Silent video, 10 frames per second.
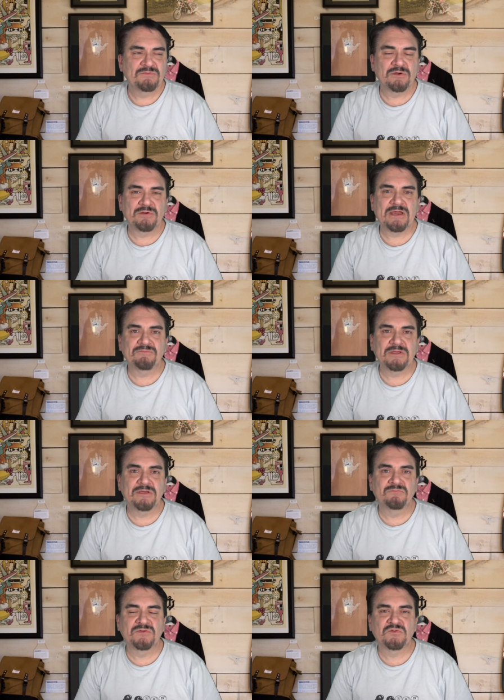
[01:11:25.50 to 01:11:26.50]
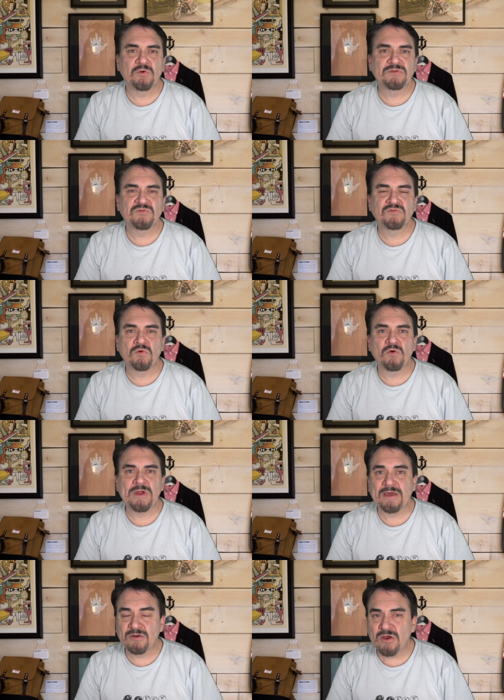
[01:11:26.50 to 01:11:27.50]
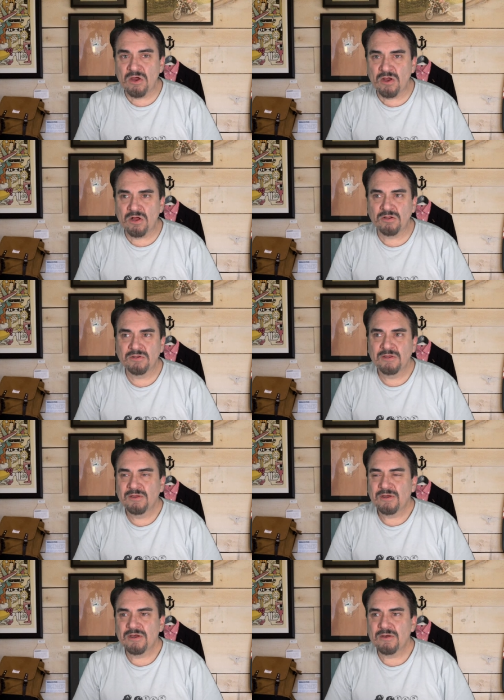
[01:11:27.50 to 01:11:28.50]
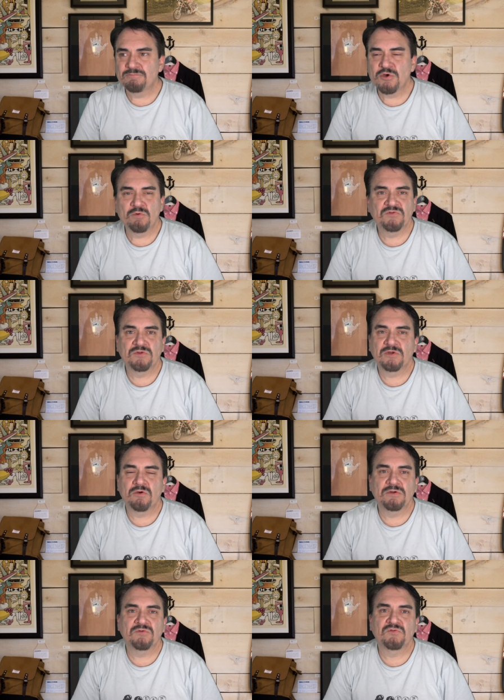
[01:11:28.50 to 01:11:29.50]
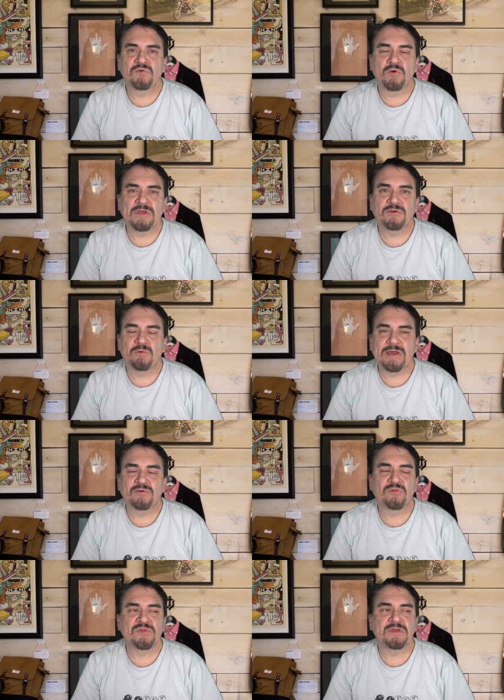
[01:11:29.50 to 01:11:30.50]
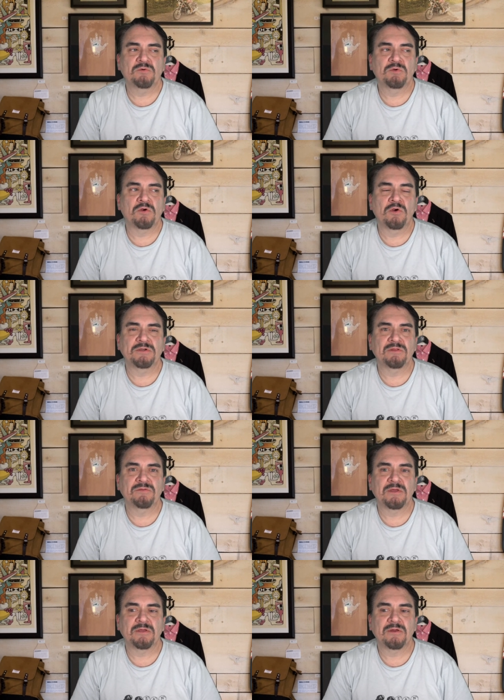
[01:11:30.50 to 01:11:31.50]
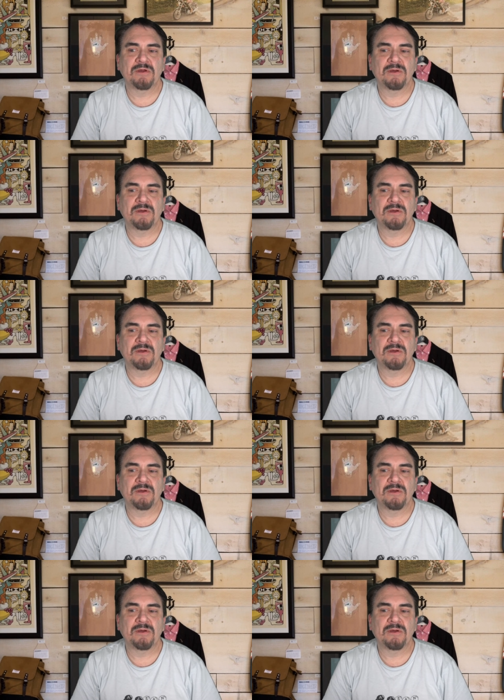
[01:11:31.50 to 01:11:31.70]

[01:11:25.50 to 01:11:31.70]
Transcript: if you don't have any inventory in the store at all, no one's going to go to your store anyway. I don't think it would hurt anything.